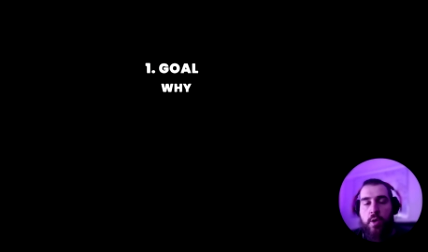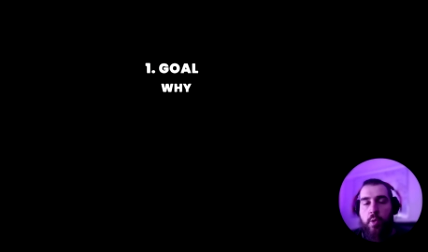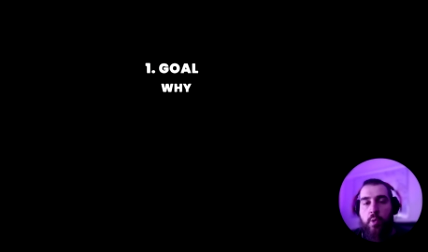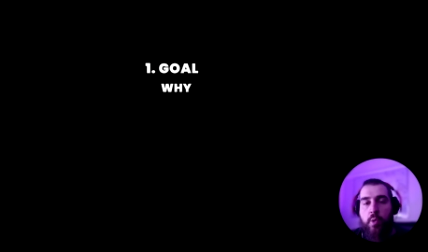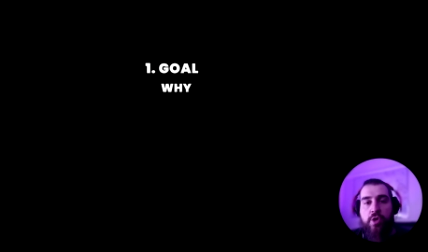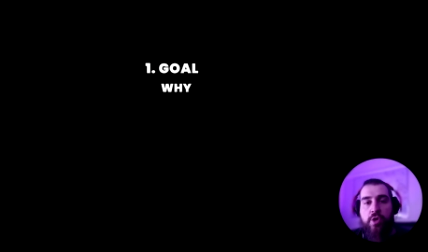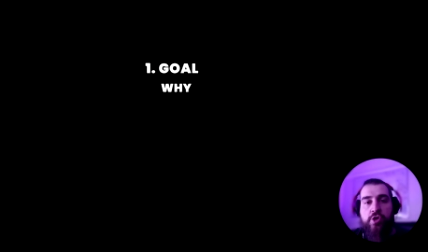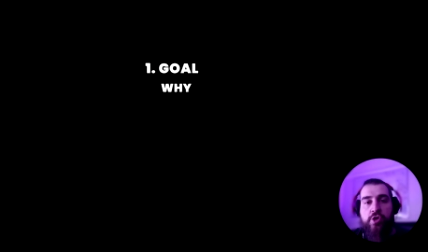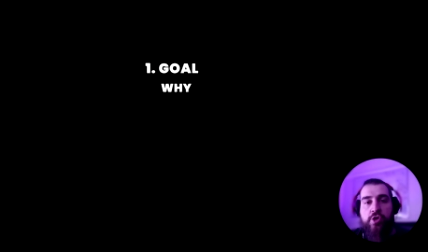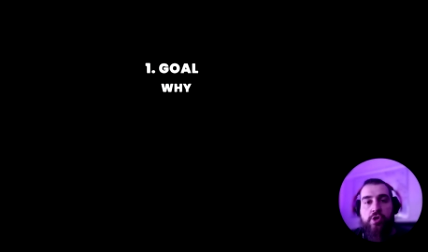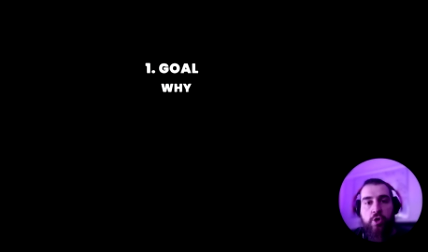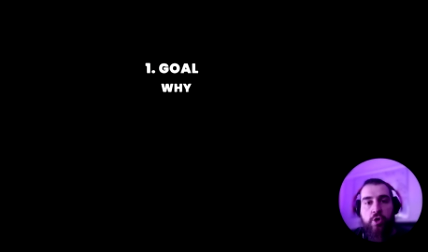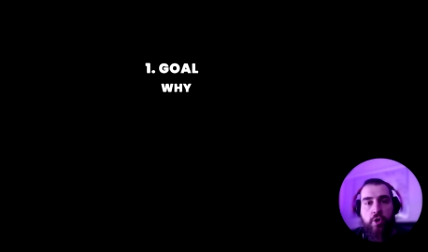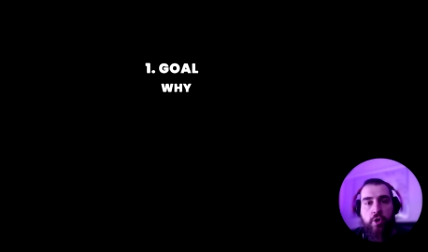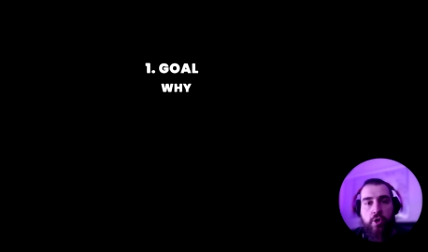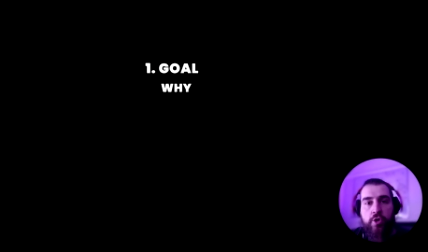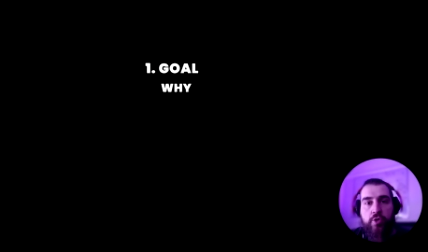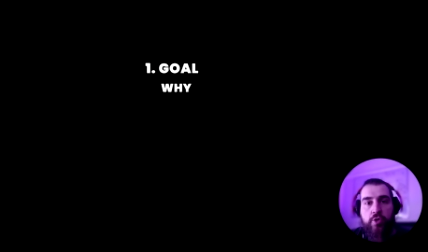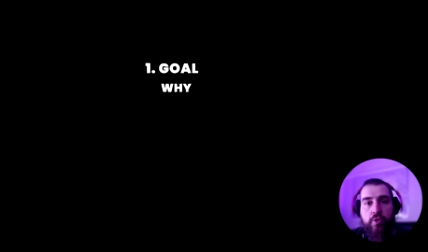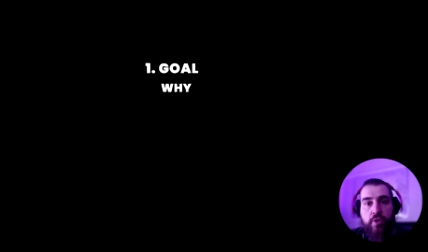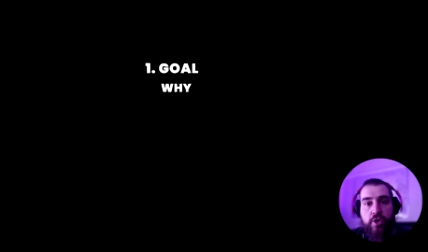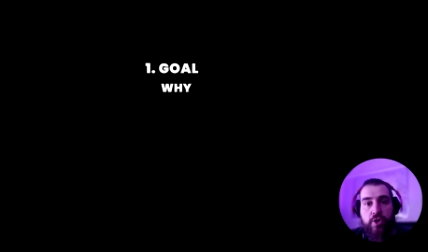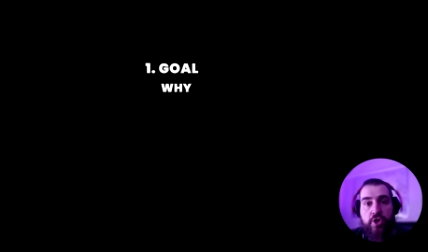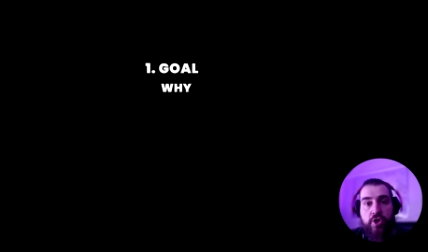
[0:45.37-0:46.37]
What you're
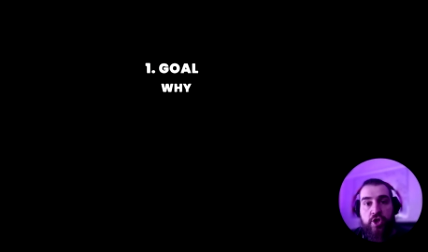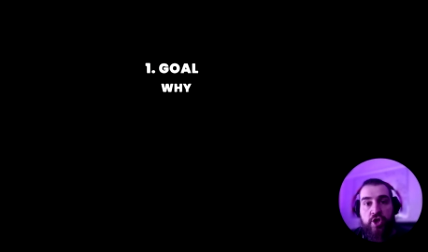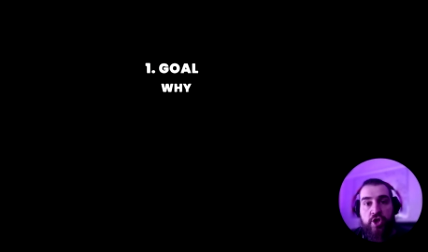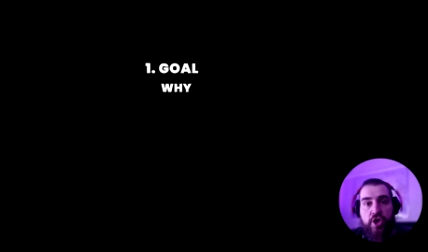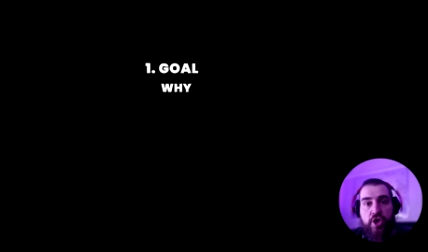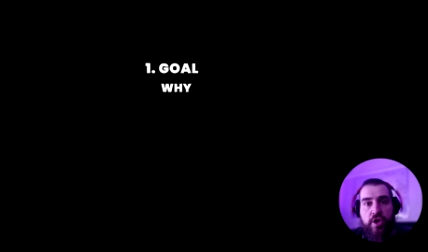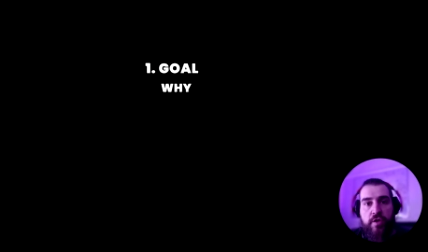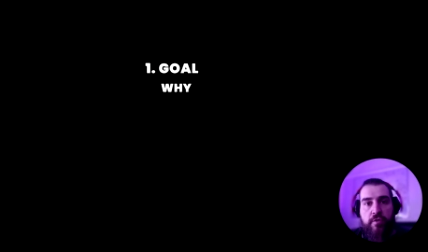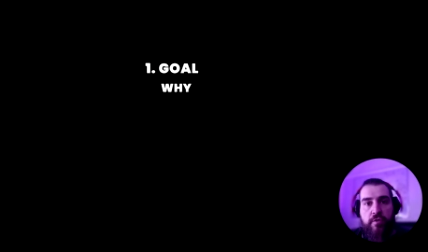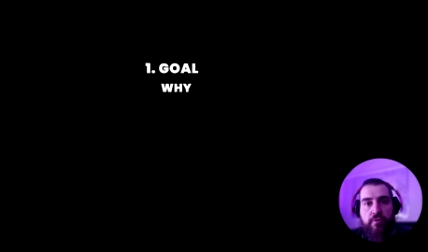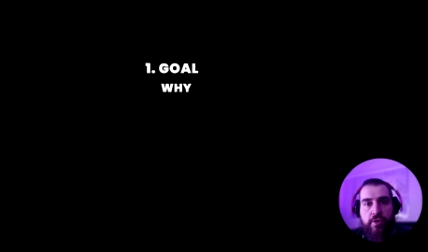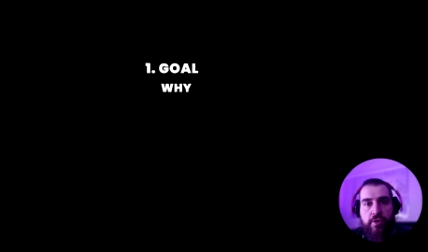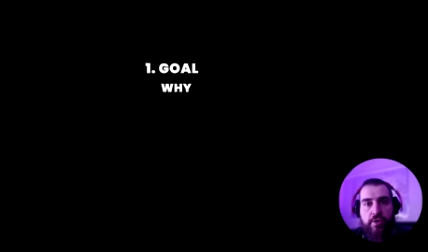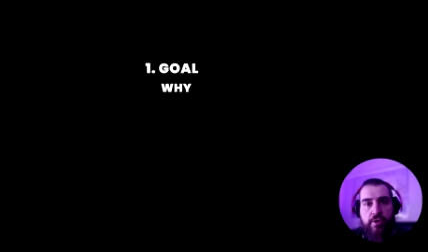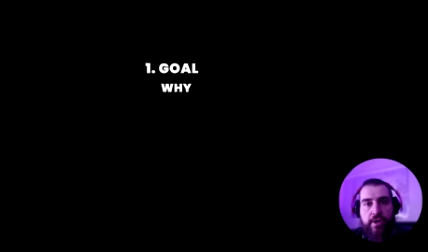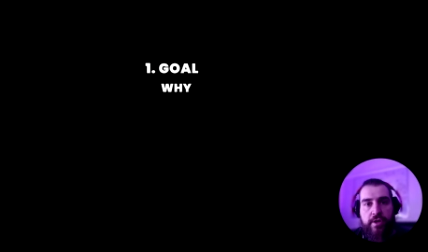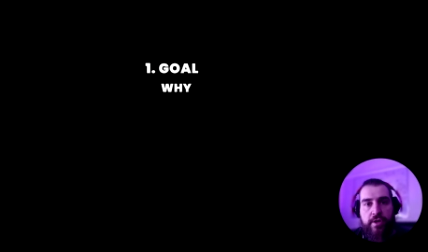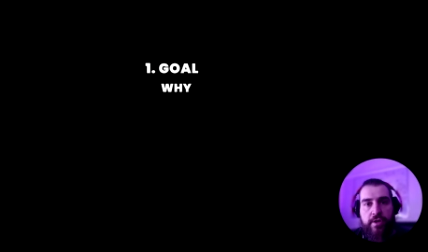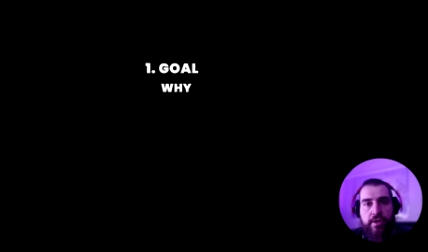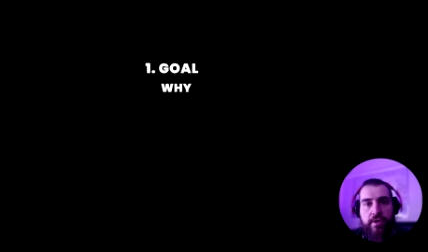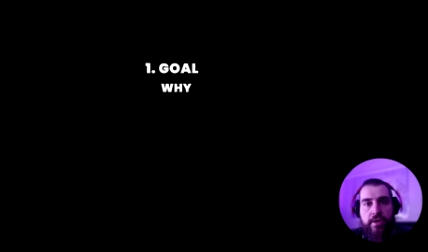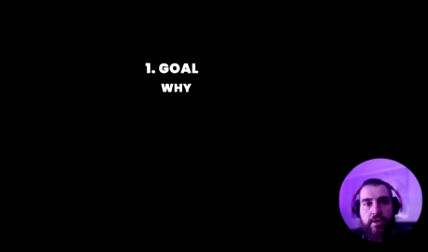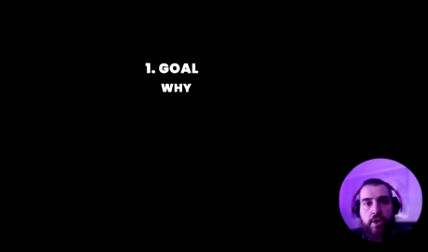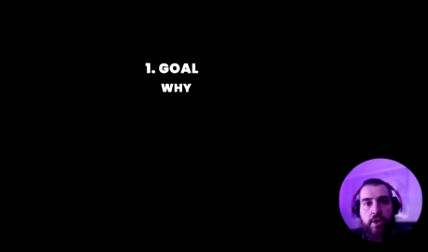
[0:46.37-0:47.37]
going to achieve with
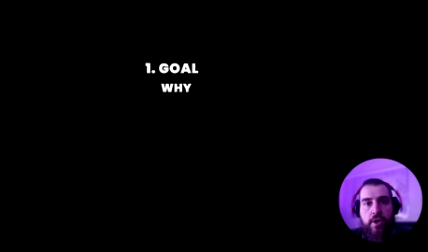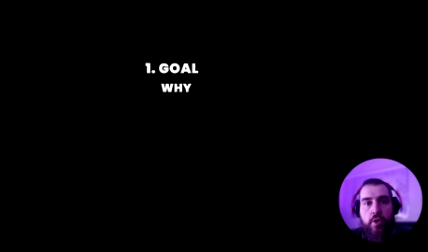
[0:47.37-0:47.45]
it?